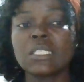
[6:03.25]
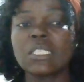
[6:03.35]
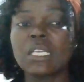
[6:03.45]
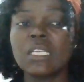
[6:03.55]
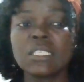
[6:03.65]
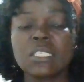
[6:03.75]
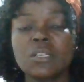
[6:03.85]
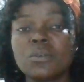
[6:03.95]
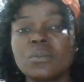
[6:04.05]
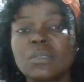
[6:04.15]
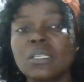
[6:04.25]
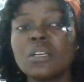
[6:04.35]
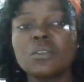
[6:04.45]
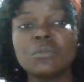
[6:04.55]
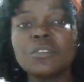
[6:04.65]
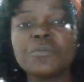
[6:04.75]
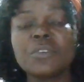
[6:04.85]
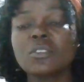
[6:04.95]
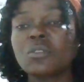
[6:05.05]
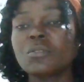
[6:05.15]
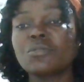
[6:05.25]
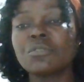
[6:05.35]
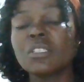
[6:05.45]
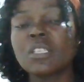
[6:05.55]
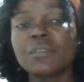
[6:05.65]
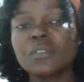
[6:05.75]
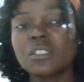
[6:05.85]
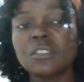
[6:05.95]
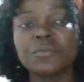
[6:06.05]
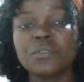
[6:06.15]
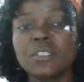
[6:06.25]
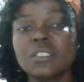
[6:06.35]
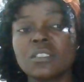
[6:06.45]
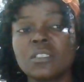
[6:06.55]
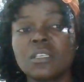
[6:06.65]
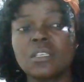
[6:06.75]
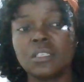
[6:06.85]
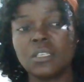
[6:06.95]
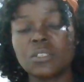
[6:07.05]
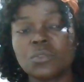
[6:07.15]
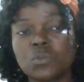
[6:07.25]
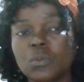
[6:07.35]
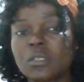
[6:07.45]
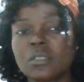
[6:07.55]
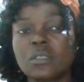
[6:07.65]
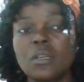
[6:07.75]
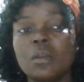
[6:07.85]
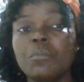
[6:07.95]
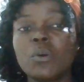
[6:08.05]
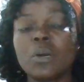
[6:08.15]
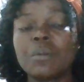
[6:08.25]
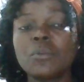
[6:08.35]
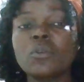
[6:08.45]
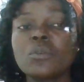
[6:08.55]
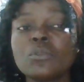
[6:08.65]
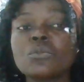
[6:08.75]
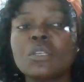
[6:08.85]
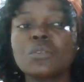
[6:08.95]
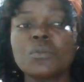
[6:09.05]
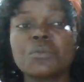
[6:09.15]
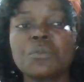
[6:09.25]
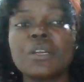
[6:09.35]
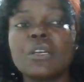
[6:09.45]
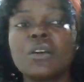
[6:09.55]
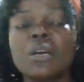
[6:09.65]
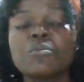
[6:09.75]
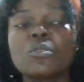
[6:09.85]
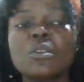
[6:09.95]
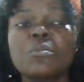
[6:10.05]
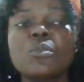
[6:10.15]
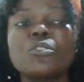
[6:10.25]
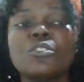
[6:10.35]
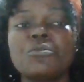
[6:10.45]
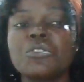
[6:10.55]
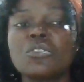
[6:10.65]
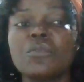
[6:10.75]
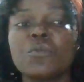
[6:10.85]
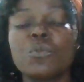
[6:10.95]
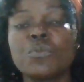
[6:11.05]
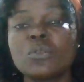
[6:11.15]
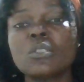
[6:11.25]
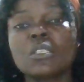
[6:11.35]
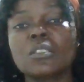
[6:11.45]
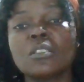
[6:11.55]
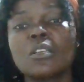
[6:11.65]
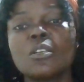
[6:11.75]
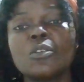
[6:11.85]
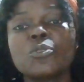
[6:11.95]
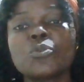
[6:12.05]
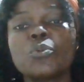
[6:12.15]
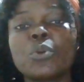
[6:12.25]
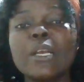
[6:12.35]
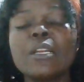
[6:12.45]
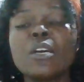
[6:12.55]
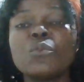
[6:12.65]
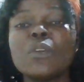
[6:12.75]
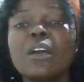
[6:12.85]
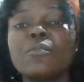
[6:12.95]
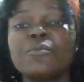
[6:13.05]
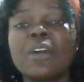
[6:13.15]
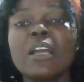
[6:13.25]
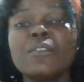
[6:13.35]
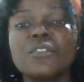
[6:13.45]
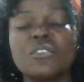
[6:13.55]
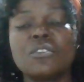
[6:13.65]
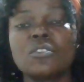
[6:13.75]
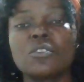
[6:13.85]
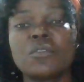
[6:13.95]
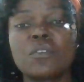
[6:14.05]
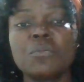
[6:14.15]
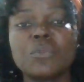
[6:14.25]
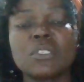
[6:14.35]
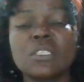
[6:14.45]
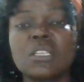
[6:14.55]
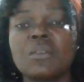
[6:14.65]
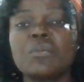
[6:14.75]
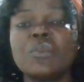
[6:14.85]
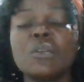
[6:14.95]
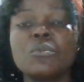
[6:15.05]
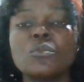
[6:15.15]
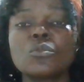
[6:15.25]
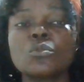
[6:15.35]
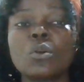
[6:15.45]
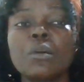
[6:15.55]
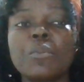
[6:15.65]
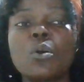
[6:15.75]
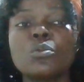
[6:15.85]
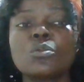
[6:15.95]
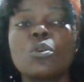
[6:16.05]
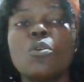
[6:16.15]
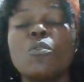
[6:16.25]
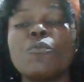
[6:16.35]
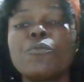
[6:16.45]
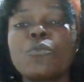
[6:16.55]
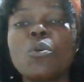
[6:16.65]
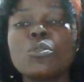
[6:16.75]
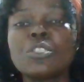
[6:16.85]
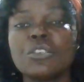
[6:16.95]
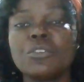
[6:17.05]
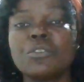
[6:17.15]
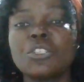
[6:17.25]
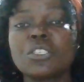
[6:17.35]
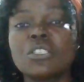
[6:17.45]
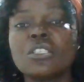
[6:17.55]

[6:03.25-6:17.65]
telecells. Different countries have different networks. Well, I'm not going to network right now. I'm talking about generation of computers. So right now we have five generation of computers, and I've been able to talk about four generation.